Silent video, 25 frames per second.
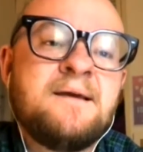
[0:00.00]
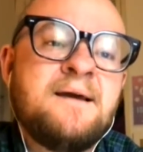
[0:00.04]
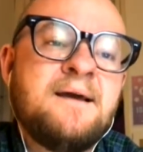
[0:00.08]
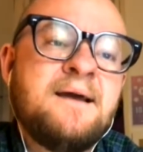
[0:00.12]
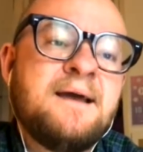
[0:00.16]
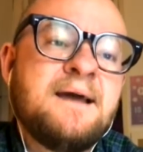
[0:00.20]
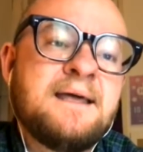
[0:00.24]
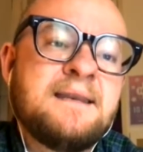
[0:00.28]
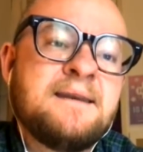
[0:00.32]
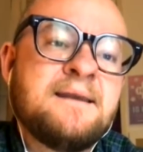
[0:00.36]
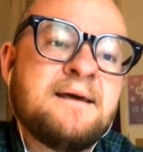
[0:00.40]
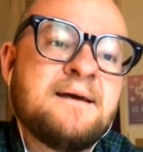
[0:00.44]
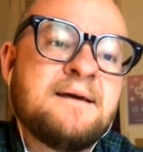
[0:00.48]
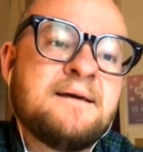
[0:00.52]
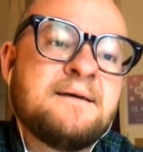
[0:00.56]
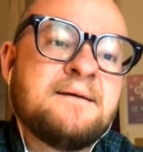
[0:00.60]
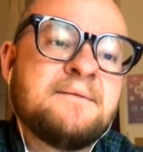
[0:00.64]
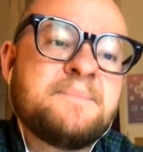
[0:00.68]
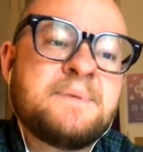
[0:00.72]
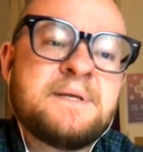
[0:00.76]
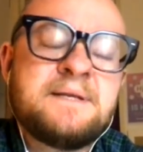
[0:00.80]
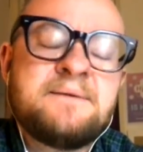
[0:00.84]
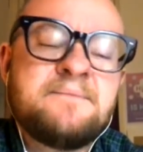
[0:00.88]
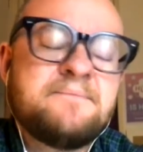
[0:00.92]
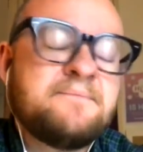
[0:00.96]
And
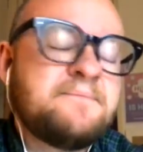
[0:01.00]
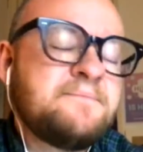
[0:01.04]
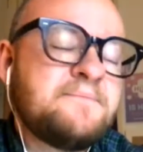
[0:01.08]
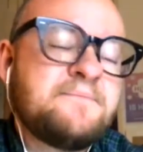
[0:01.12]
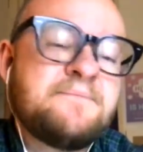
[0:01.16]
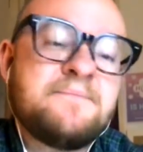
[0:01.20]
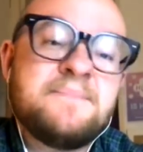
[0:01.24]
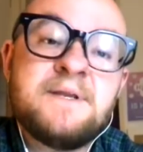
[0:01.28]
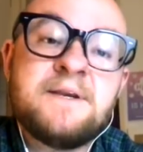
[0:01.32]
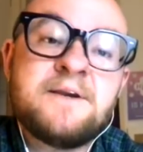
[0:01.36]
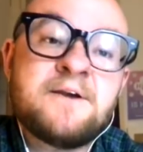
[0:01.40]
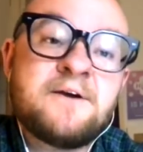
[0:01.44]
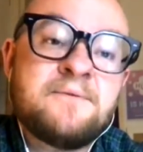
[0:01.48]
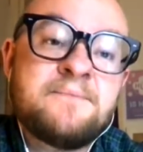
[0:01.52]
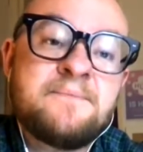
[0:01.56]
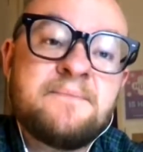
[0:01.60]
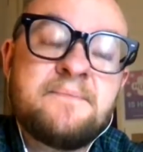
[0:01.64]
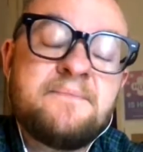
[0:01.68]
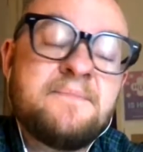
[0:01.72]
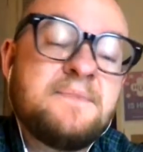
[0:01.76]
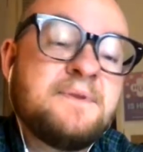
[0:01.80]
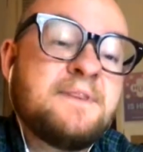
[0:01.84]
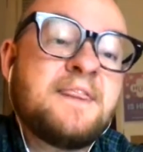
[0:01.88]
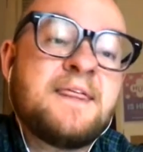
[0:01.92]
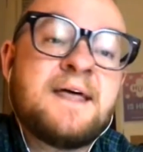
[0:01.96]
but
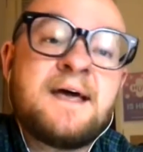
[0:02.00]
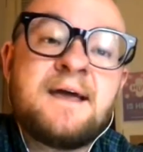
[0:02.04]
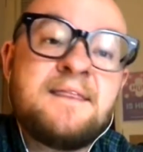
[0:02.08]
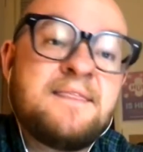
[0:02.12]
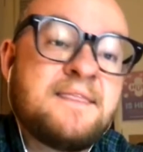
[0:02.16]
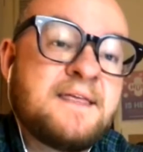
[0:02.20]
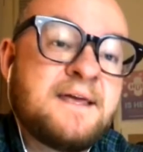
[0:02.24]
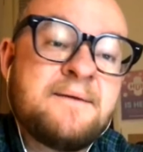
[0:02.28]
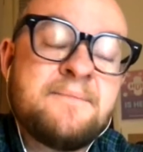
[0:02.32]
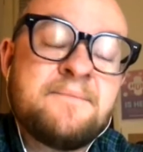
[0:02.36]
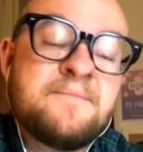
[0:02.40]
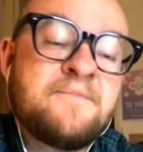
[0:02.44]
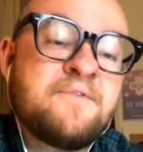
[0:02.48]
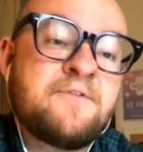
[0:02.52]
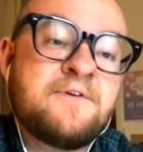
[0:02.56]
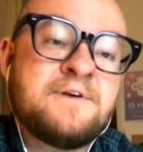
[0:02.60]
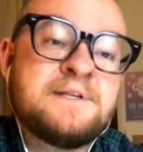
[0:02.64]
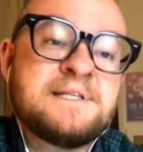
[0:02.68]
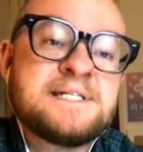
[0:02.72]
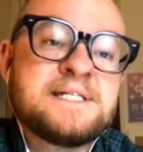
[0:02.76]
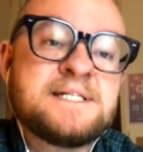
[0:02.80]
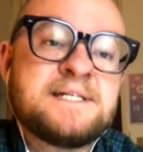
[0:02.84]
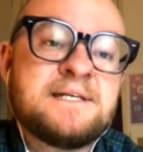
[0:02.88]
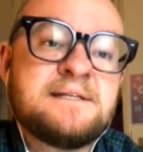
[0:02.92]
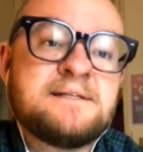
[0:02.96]
they, them, for
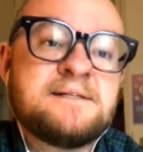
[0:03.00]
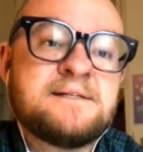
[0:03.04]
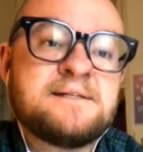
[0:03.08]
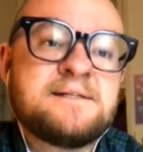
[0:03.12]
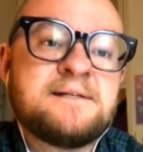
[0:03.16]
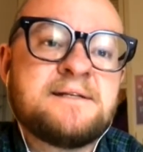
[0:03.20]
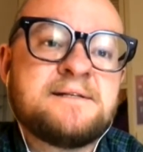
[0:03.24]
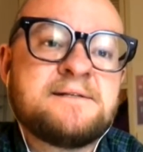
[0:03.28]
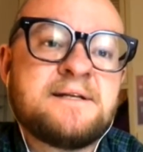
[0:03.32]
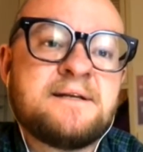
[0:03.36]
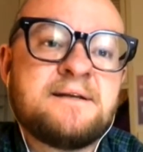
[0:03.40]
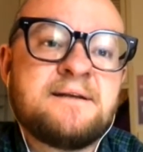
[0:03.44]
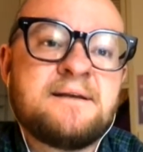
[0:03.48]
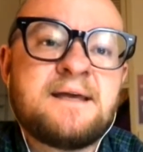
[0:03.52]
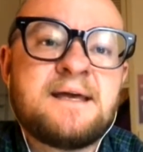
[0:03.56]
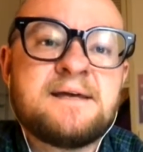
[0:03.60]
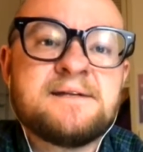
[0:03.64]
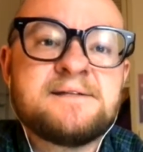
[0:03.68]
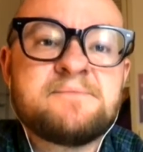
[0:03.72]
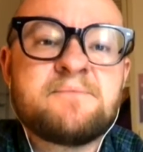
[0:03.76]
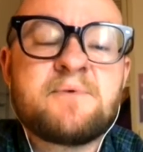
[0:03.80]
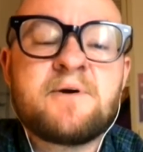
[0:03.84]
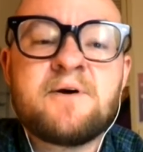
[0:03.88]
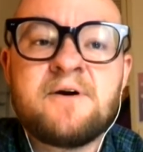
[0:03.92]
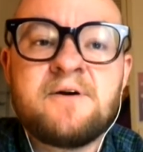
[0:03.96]
instance,
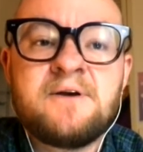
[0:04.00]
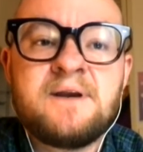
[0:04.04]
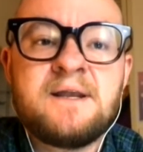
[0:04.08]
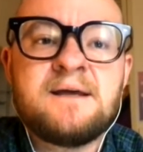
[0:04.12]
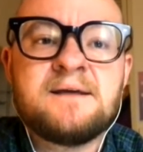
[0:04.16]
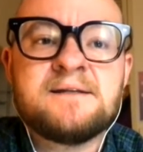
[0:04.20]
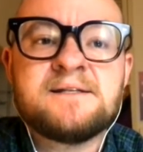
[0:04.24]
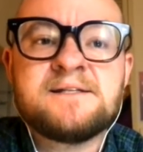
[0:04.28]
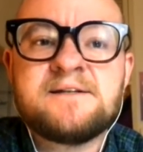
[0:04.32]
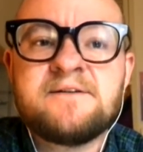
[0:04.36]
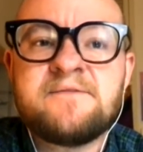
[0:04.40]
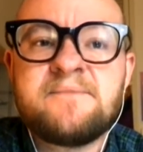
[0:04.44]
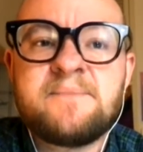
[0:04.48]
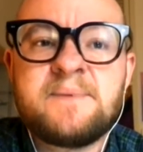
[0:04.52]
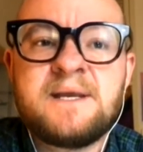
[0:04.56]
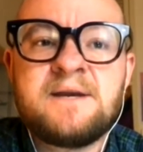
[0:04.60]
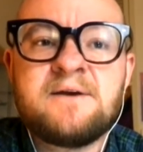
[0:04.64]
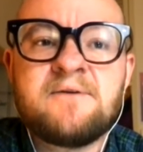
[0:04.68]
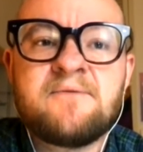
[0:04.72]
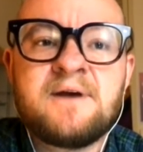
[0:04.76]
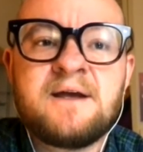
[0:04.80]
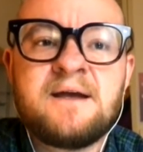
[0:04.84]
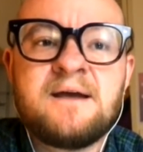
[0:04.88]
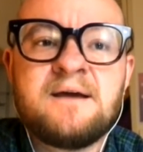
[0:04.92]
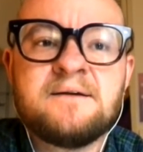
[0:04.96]
as pronouns have been
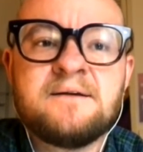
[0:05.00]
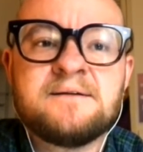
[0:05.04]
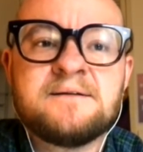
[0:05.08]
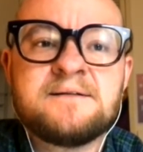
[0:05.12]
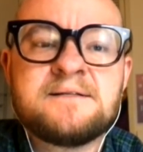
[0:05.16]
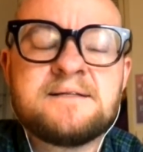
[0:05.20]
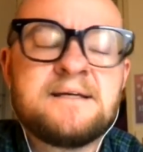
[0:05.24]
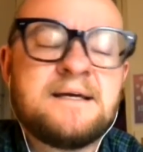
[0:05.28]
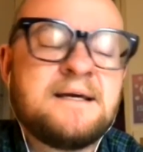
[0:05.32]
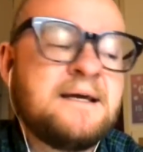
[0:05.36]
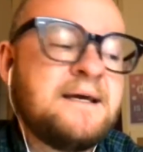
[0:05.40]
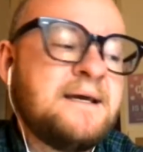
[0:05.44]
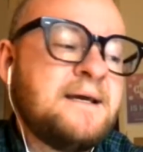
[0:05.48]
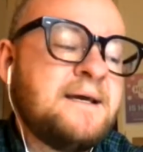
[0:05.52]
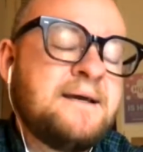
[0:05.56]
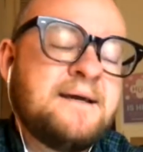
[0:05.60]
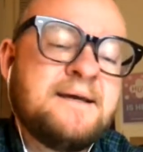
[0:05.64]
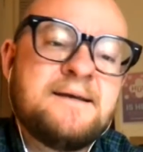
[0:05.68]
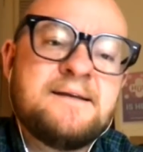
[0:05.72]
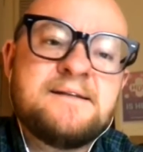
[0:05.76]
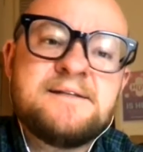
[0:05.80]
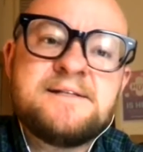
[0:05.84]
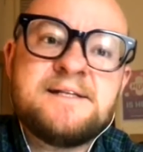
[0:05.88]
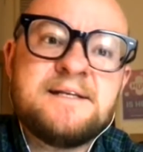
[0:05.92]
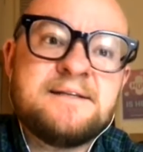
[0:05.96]
around
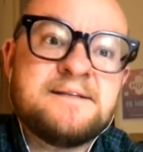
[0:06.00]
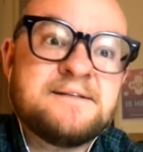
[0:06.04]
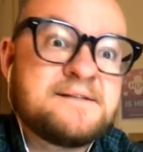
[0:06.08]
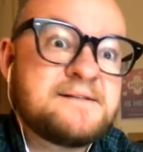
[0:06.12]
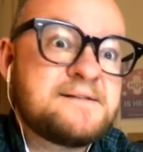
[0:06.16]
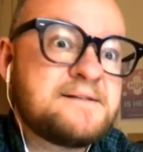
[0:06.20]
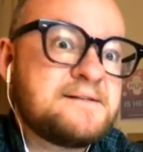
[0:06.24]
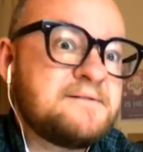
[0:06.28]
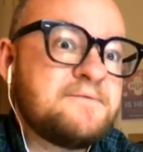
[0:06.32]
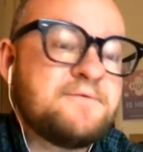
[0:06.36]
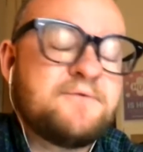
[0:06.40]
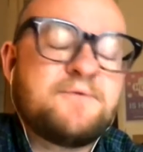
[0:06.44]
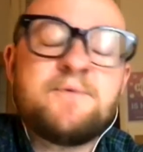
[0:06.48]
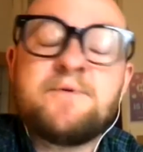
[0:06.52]
since